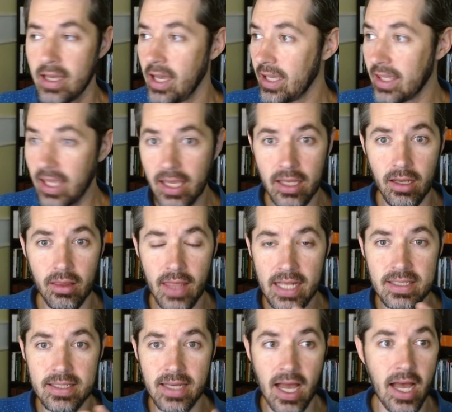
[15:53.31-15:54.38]
Again,
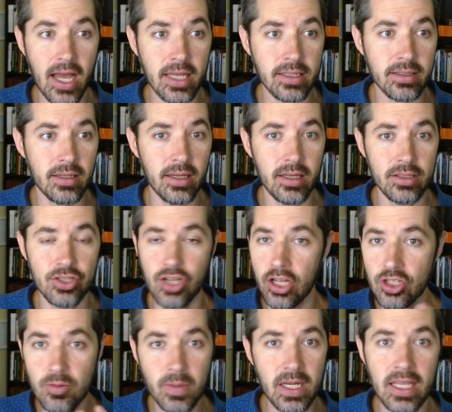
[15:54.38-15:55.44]
that's not a
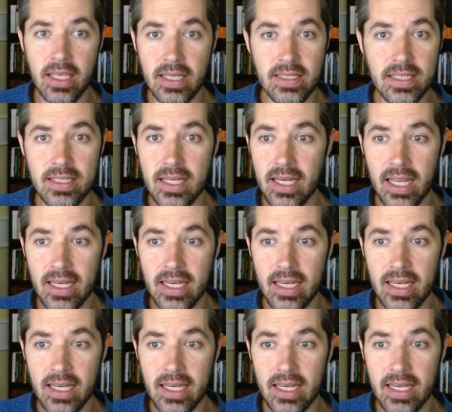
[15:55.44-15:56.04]
judgment against it.